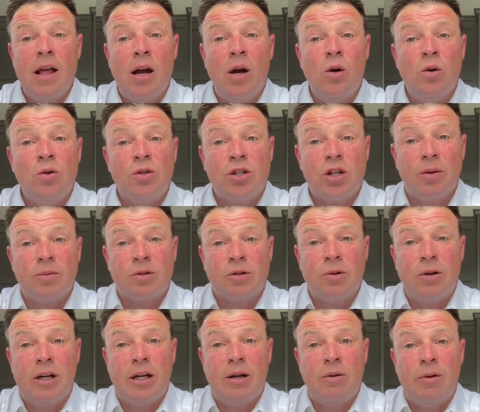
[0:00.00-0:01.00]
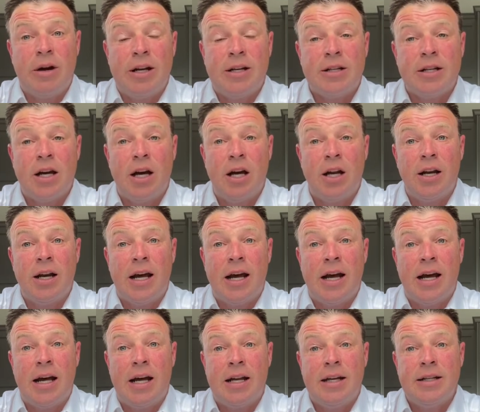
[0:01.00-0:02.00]
who subsequently went on
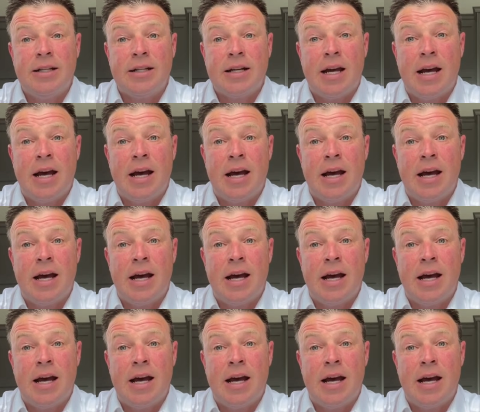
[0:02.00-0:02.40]
and